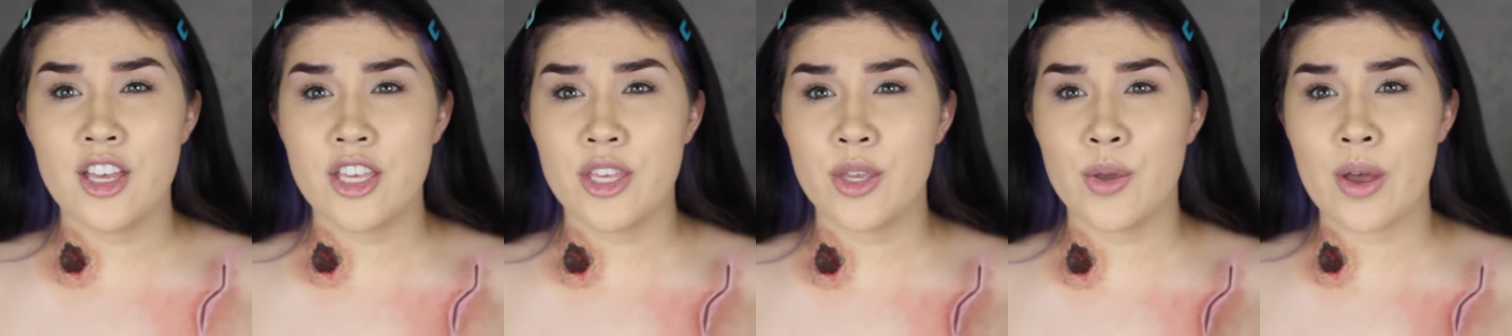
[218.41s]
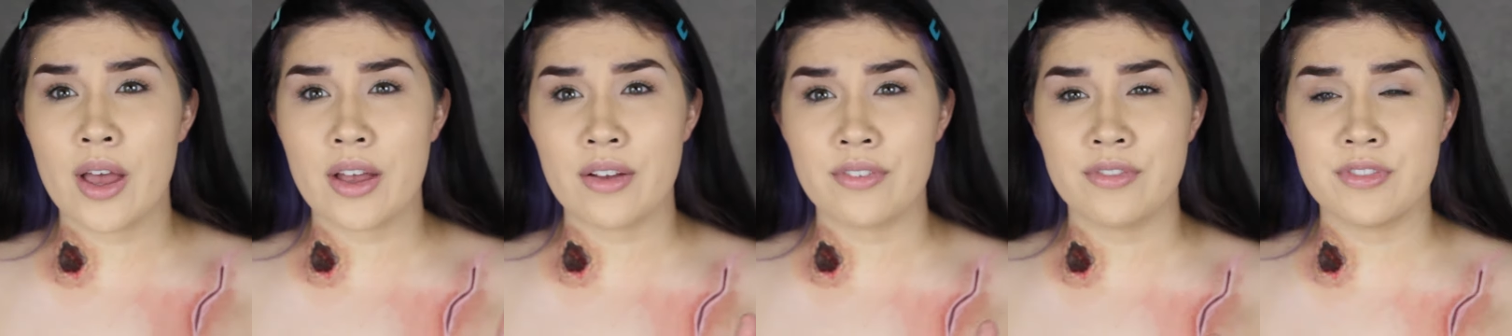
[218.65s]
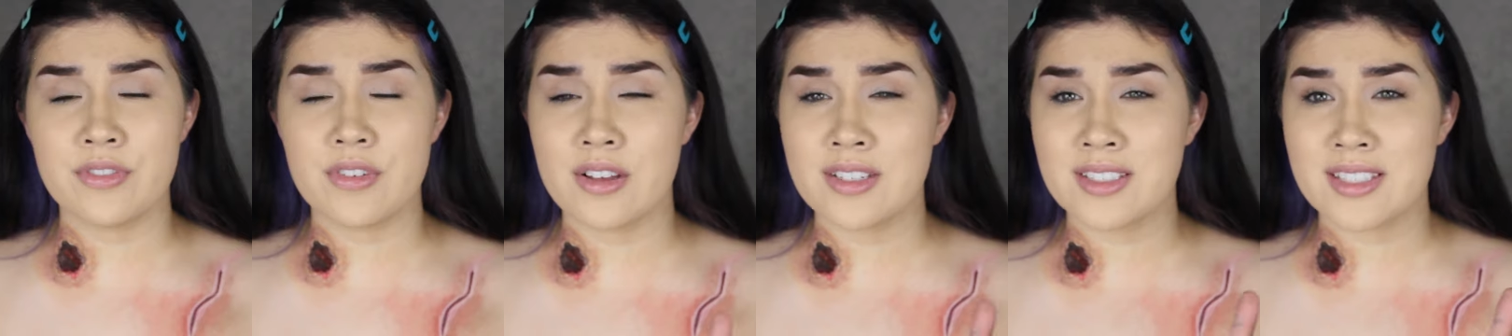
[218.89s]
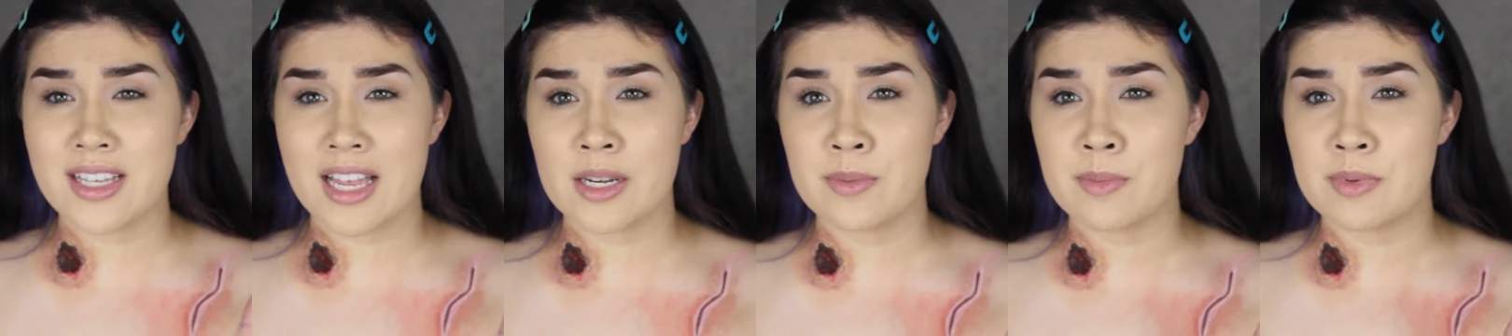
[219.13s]
you have
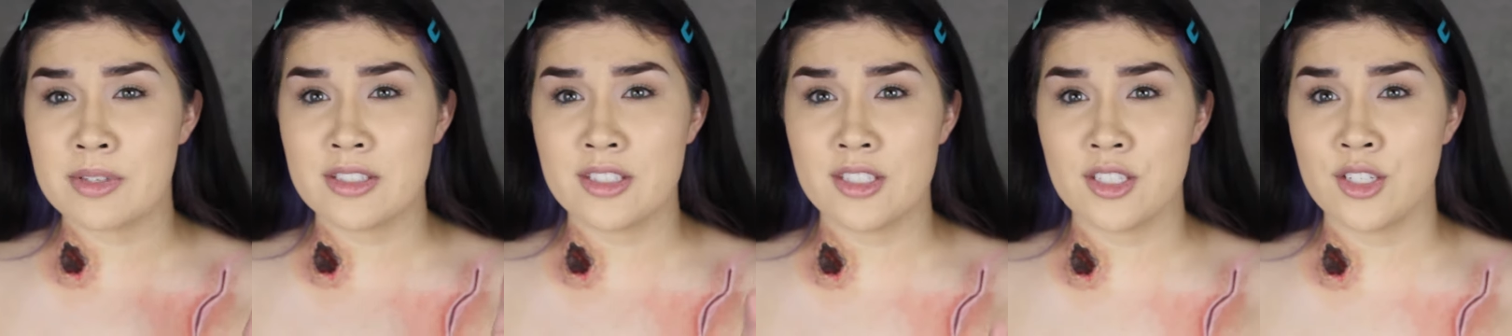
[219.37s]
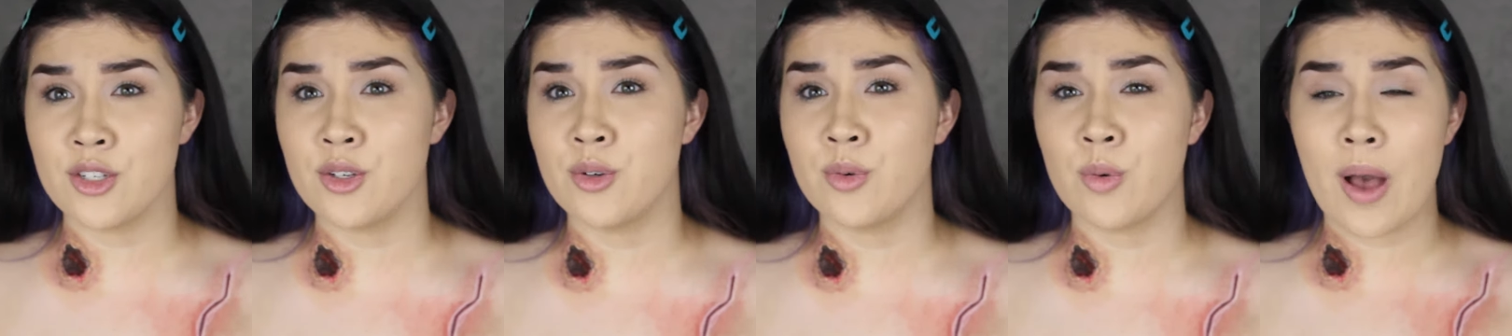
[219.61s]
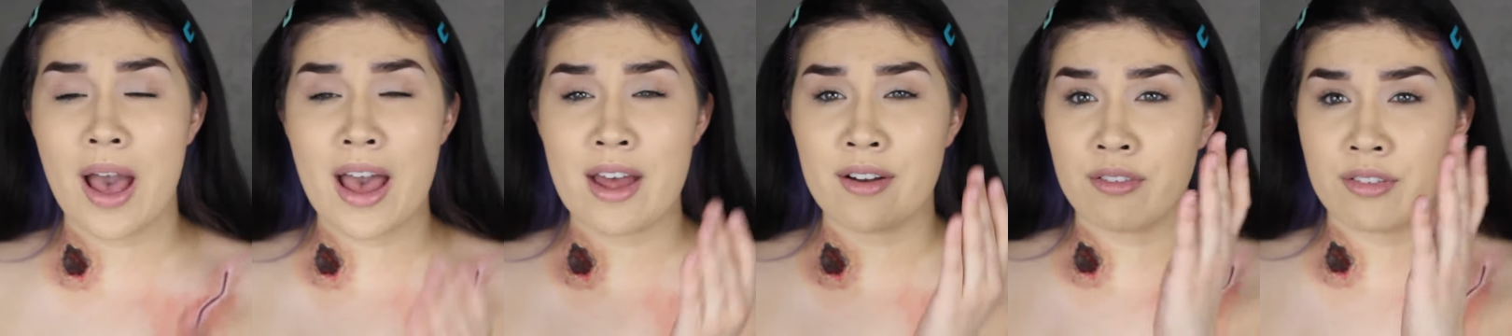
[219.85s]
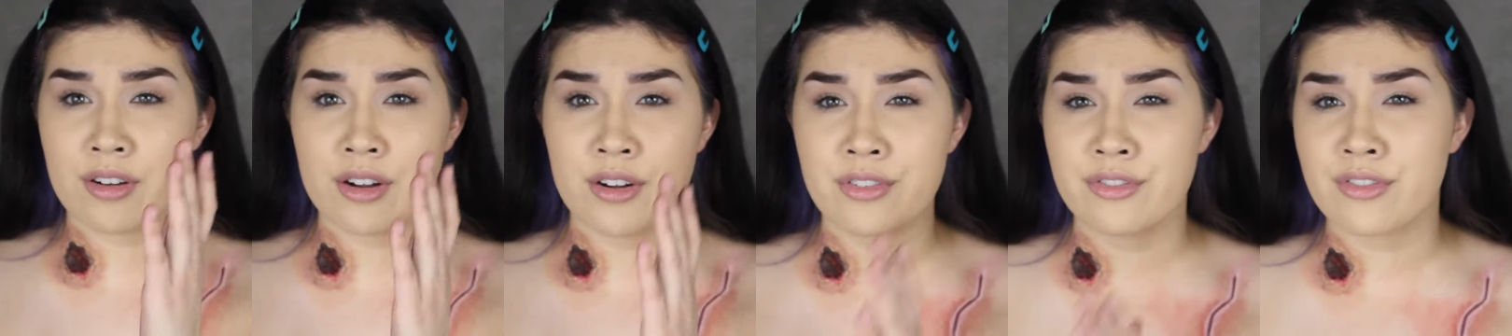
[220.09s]
assignments due
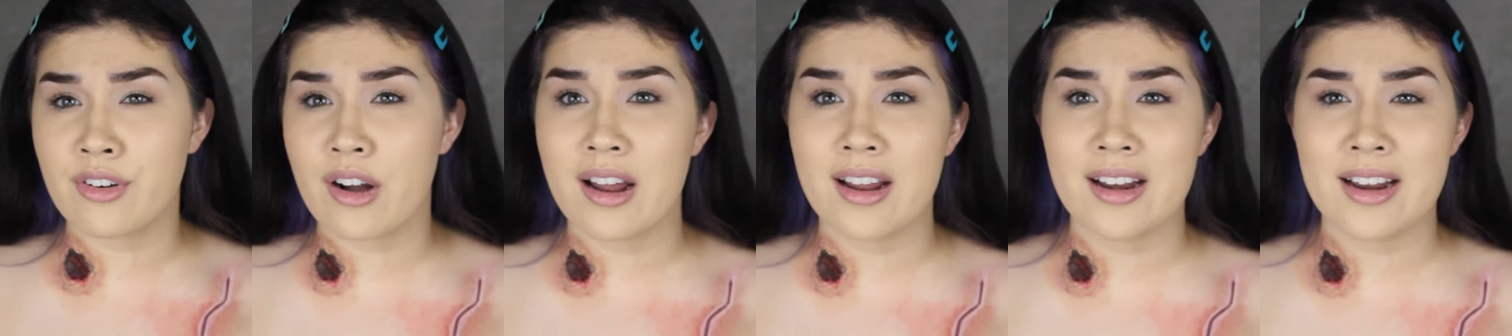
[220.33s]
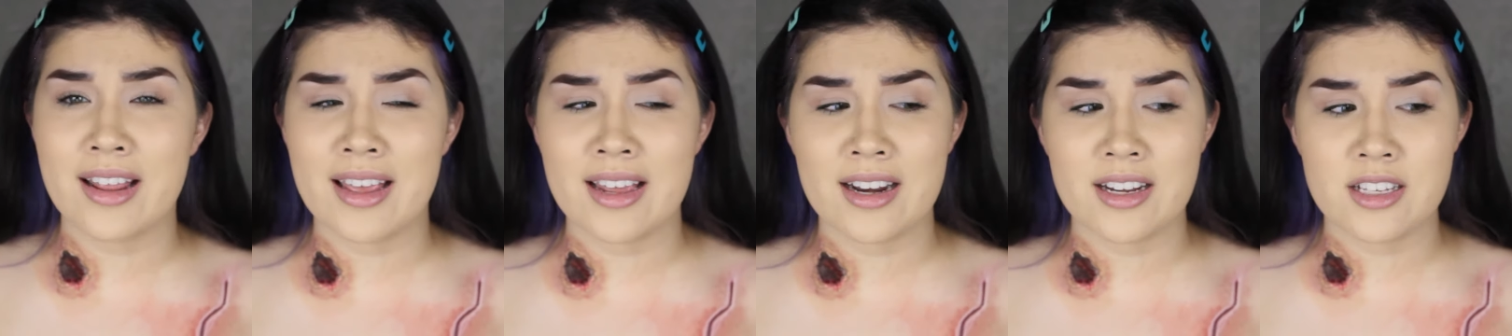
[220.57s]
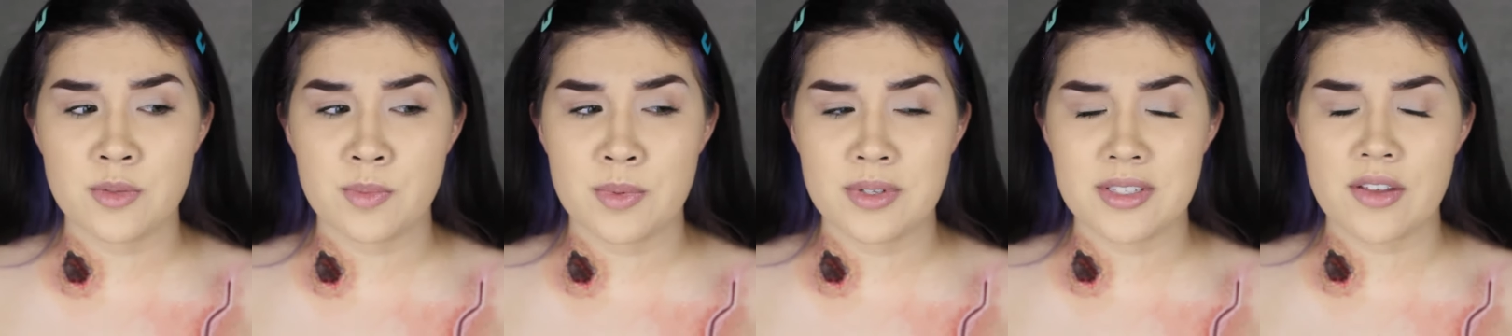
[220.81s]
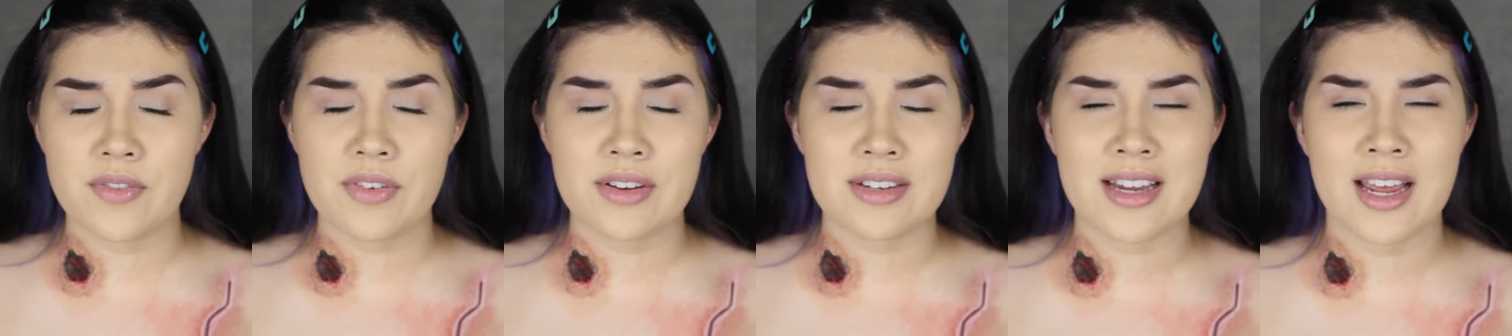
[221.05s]
every Friday at a
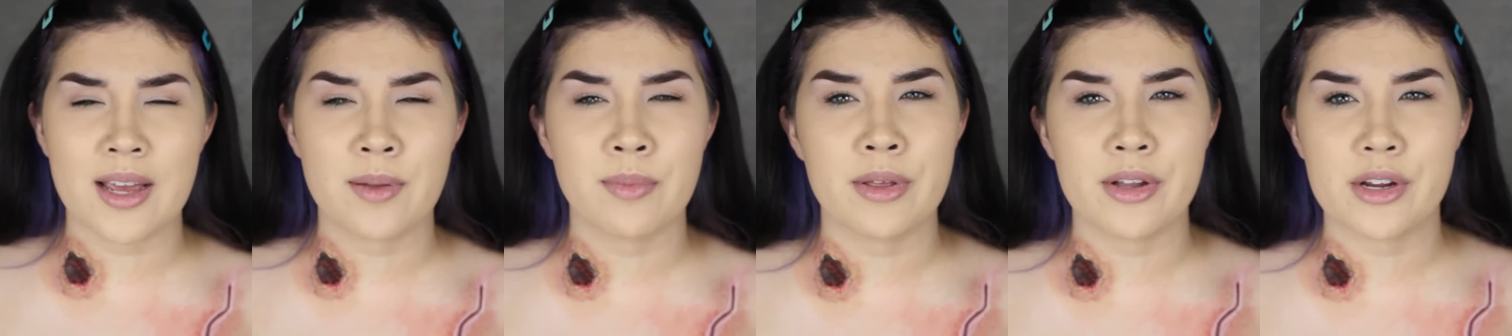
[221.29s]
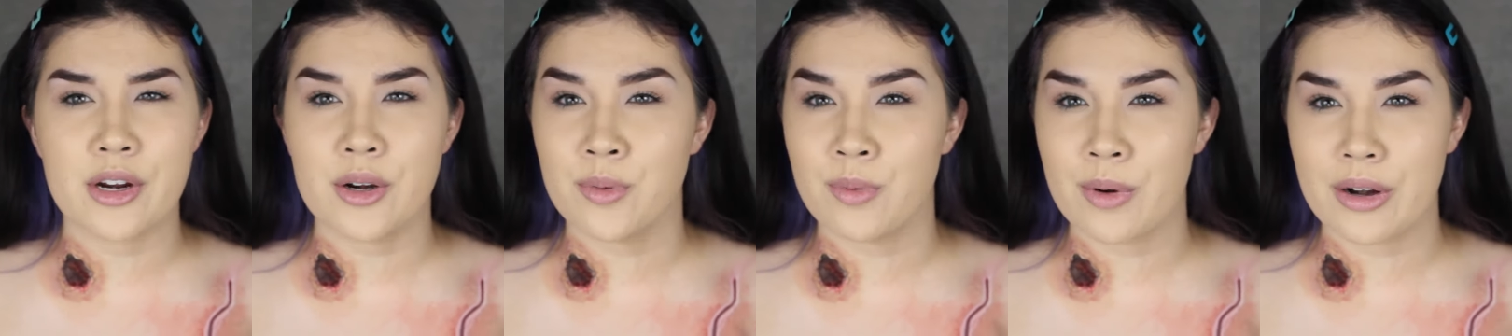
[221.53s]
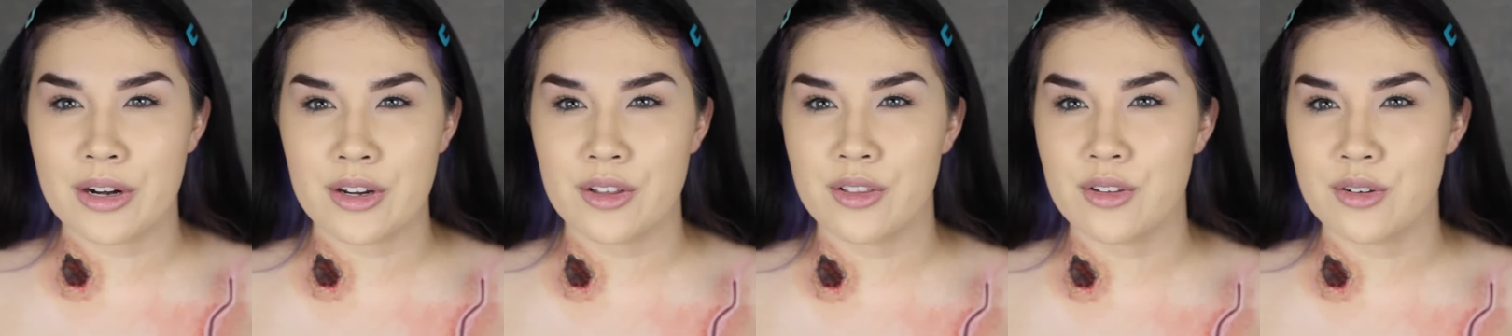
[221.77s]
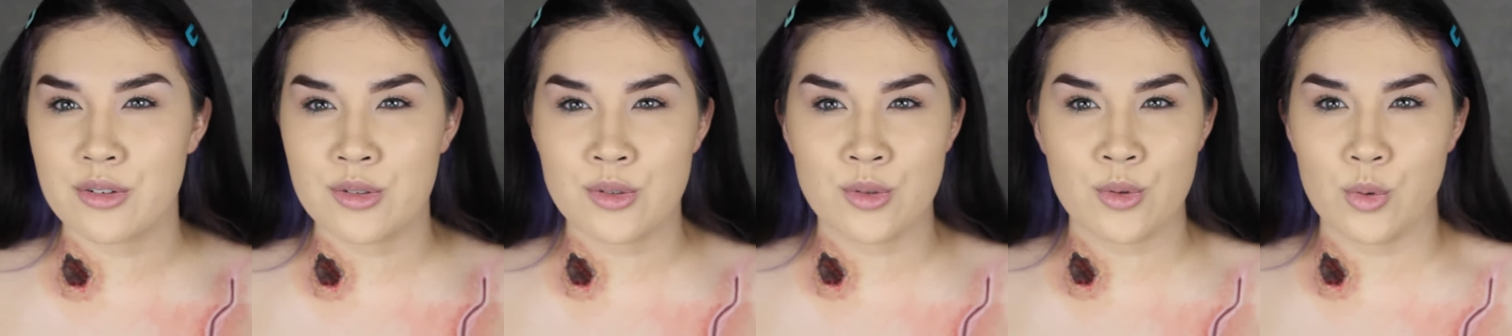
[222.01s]
specific time like a
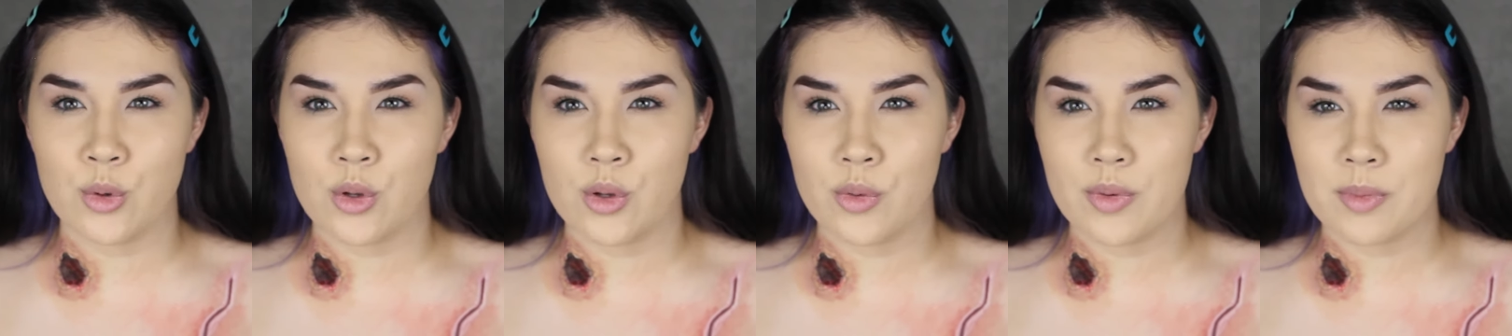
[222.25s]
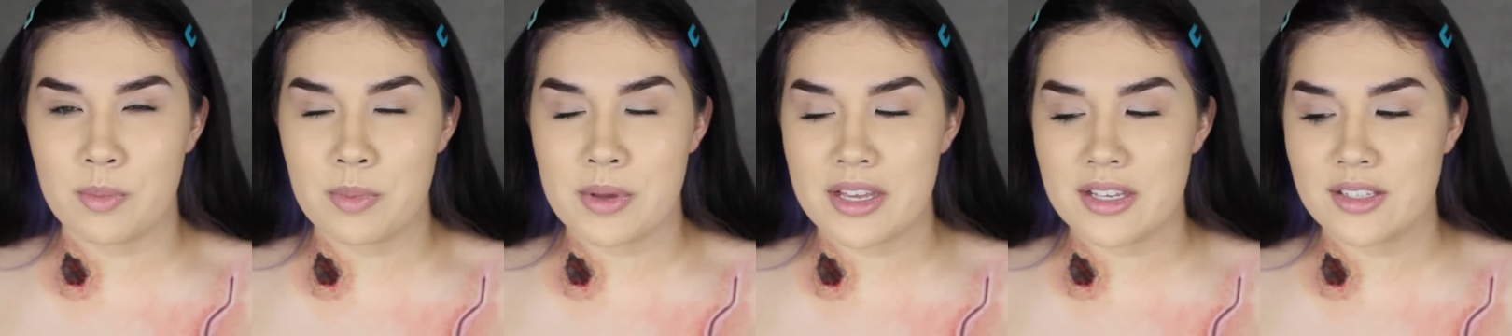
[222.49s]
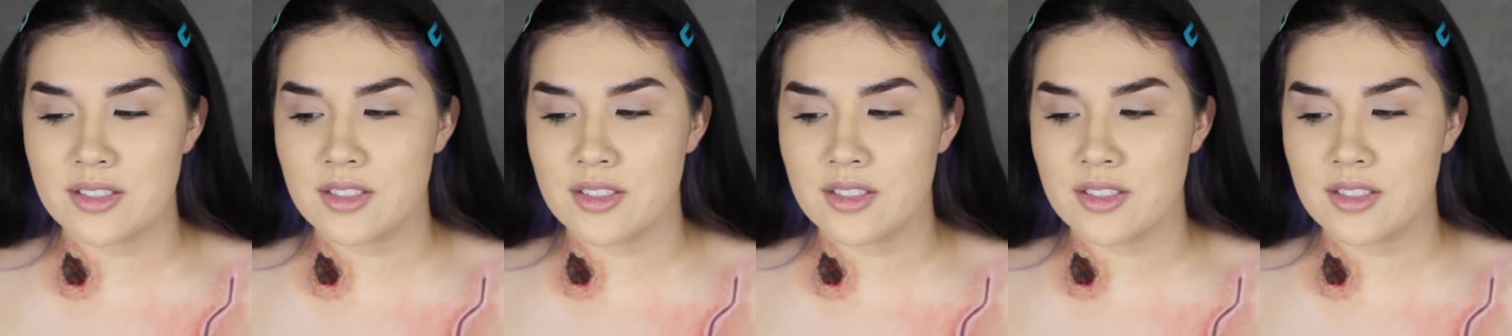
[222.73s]
regular school would be.